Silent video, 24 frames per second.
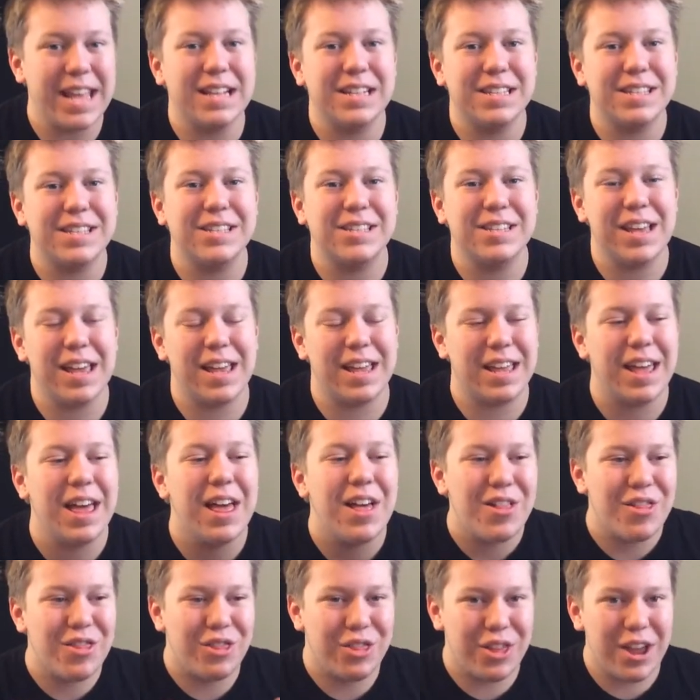it's
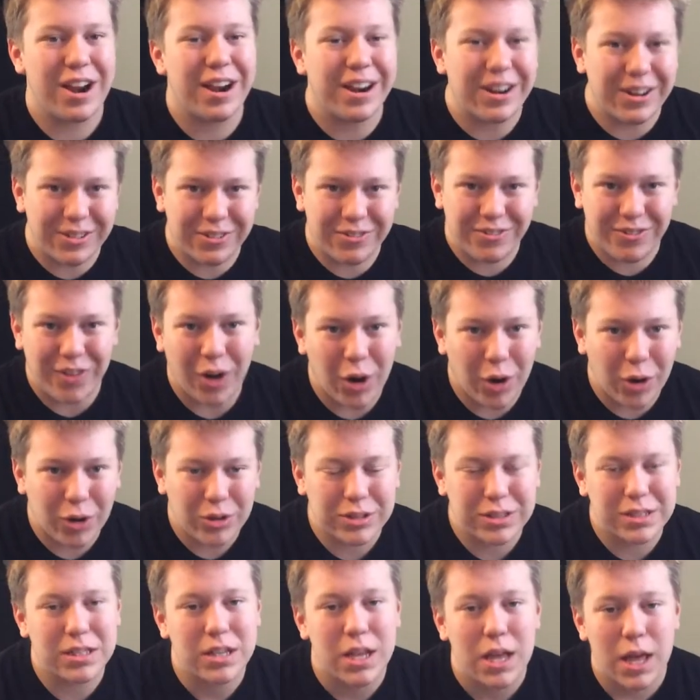their
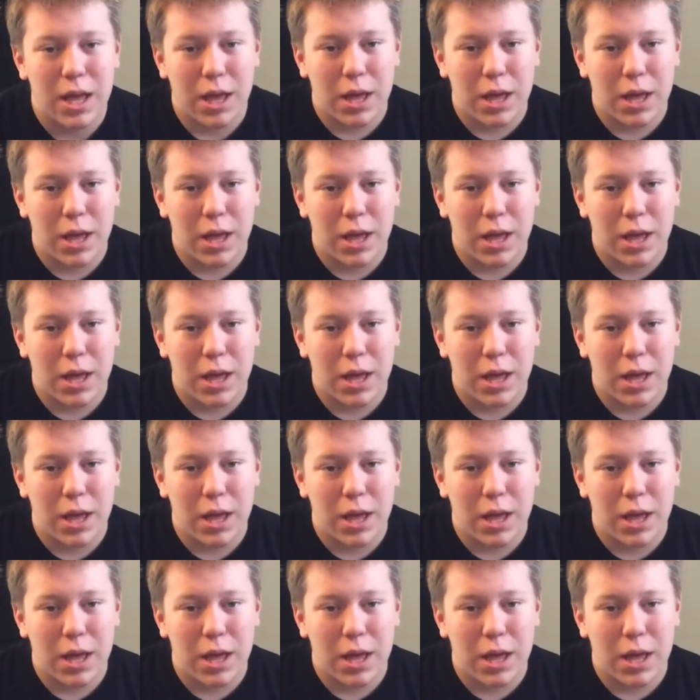fault,